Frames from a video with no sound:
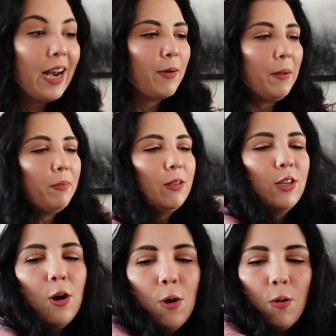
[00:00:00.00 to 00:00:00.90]
Anyway,
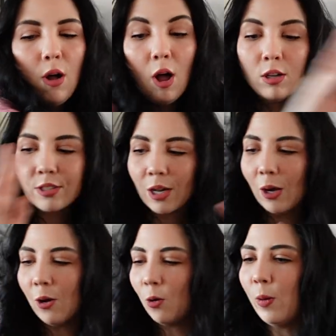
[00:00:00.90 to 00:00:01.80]
so
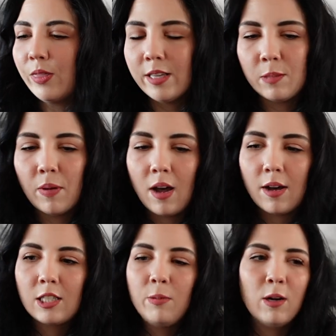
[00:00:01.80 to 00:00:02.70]
also with this
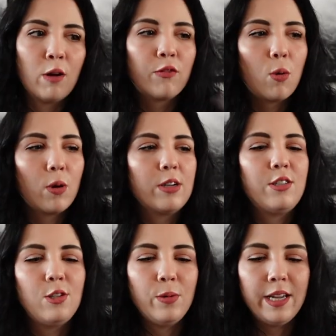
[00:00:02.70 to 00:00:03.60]
box, we are of course
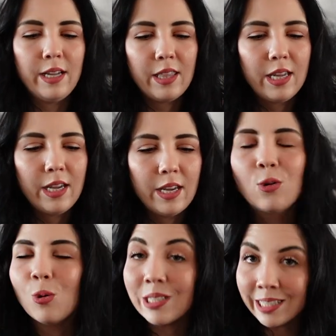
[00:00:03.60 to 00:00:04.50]
doing the
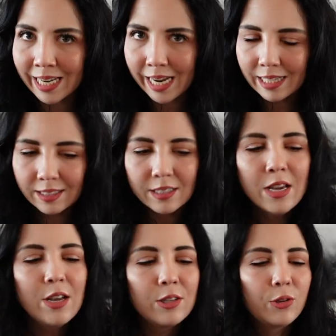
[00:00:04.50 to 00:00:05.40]
golden tickets.
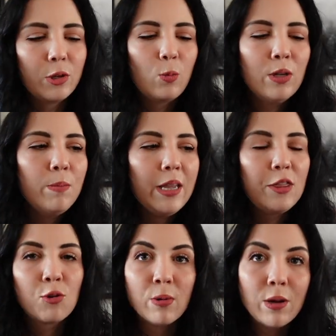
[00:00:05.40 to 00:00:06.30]
So there will be
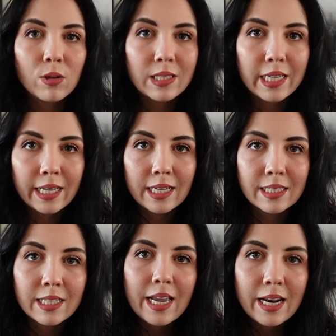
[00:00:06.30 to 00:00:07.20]
3 golden
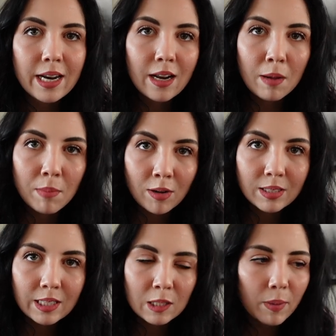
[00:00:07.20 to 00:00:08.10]
tickets hidden
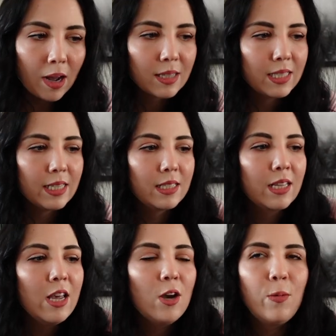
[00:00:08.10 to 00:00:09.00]
amongst these
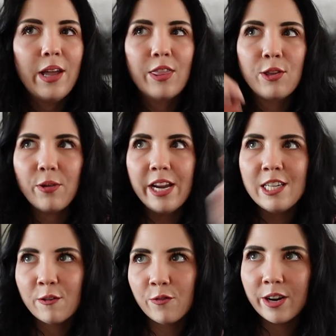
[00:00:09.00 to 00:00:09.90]
boxes with 3
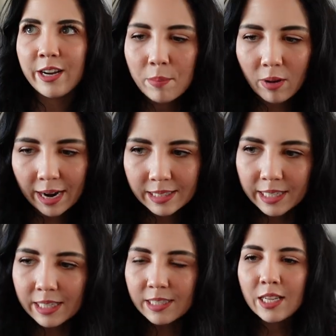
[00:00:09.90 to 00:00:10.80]
different
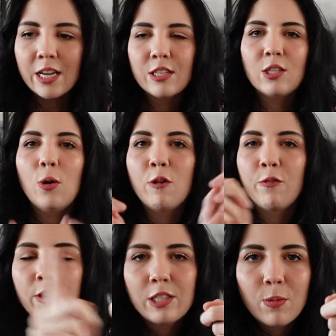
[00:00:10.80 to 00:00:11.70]
prizes. So the
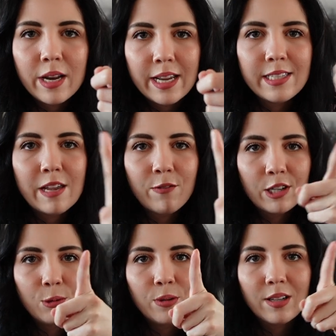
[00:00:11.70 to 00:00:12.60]
first one is a
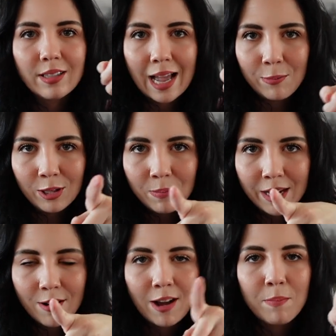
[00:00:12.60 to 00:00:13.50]
virtual collab with
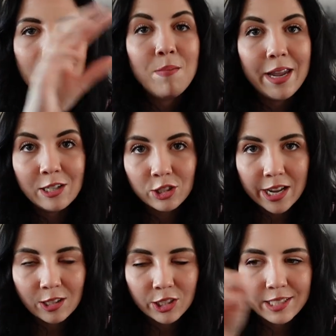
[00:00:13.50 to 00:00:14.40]
me on my main
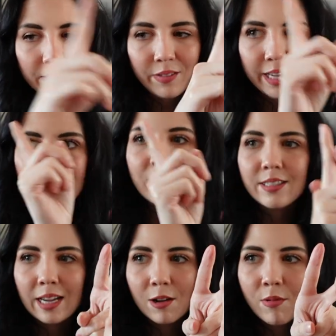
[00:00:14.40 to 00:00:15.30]
channel, Jessii Vee. The
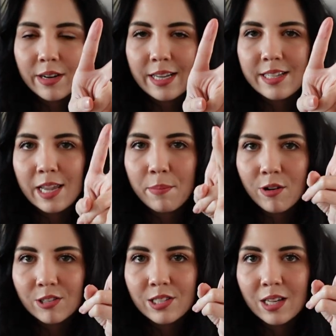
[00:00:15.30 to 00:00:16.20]
second one is a
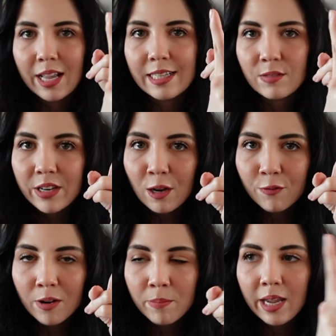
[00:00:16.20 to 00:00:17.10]
personalized video
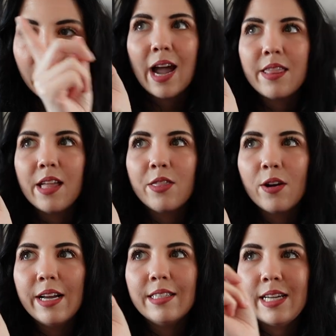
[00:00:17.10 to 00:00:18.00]
from me. And then there
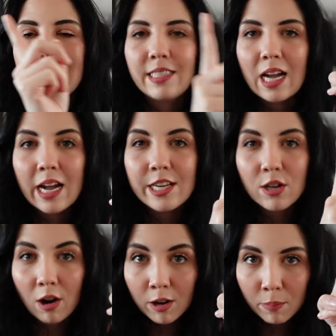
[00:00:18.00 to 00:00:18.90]
is a signed
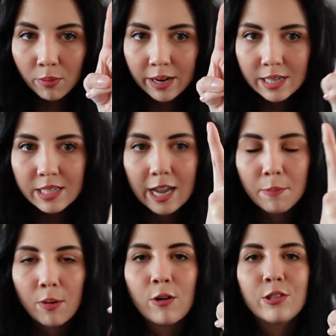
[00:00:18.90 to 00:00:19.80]
art print
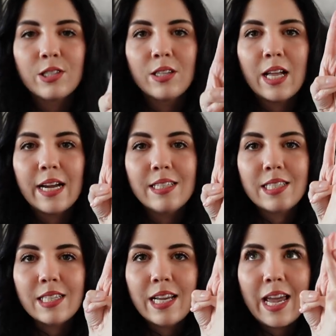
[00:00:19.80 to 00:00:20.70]
and
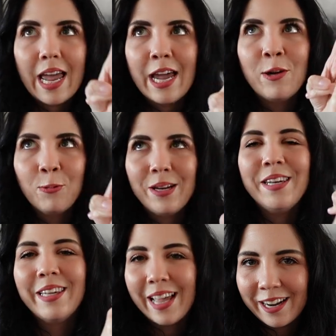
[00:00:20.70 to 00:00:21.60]
personalized
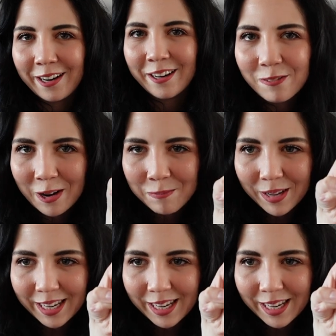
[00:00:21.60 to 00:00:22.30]
handwritten letter from